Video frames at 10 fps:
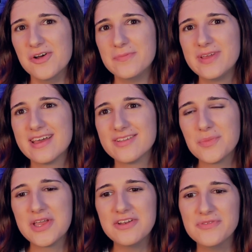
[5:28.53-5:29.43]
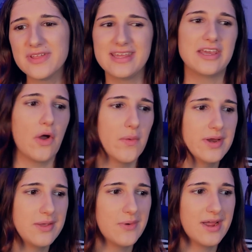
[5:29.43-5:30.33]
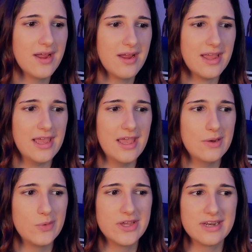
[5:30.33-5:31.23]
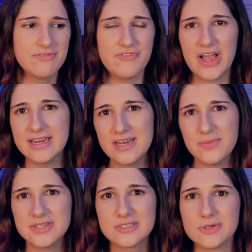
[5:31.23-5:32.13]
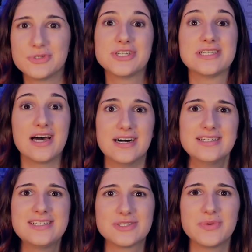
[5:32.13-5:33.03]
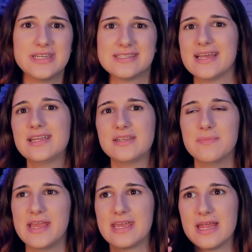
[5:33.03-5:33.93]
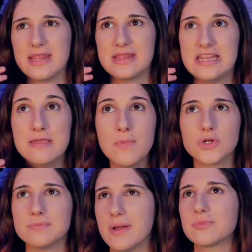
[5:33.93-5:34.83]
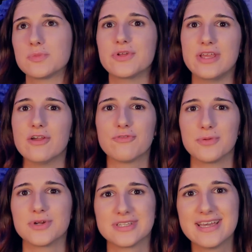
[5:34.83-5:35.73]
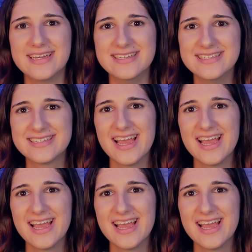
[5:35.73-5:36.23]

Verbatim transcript: because we couldn't really go anywhere and we couldn't invite anyone, so it was just us. So we decided to make it the most memorable year for birthdays.